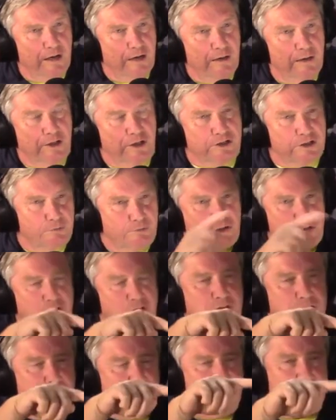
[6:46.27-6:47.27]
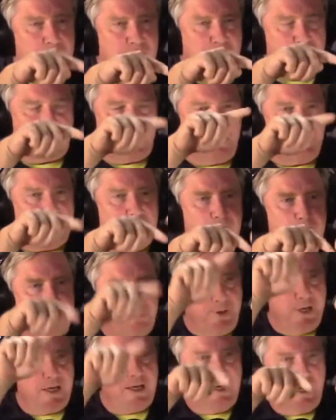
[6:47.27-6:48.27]
Because the system was
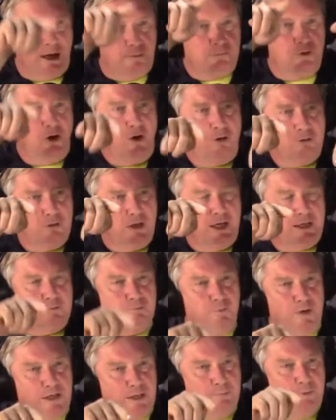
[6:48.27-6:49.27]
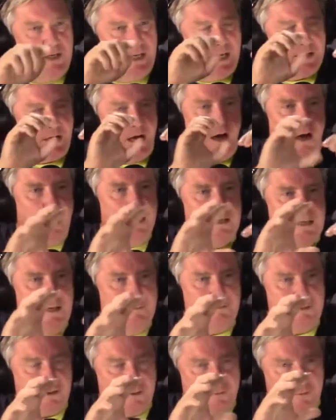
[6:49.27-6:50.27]
picking up on when he had higher
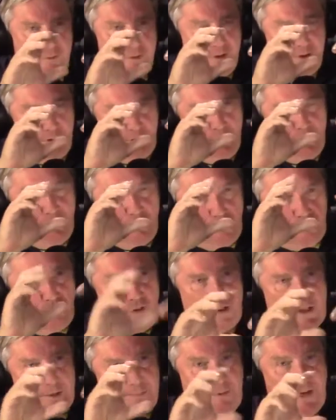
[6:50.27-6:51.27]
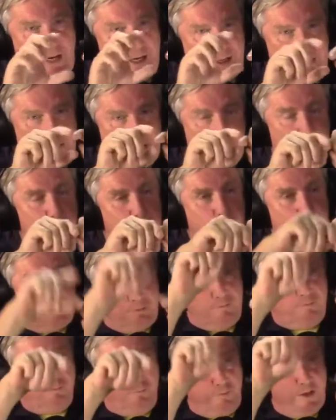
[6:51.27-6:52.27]
levels of chronic pain. It was just
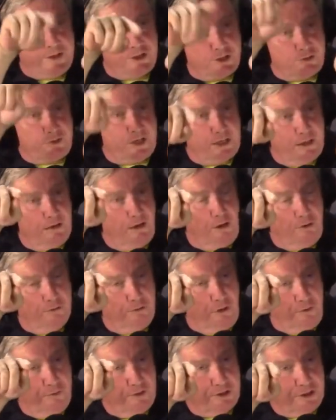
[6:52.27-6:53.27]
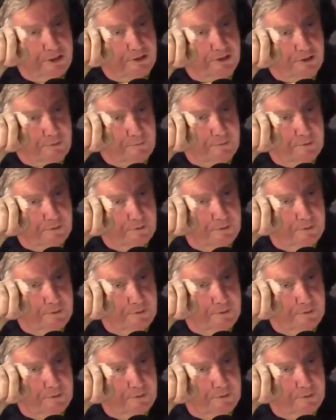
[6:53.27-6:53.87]
registering on the system.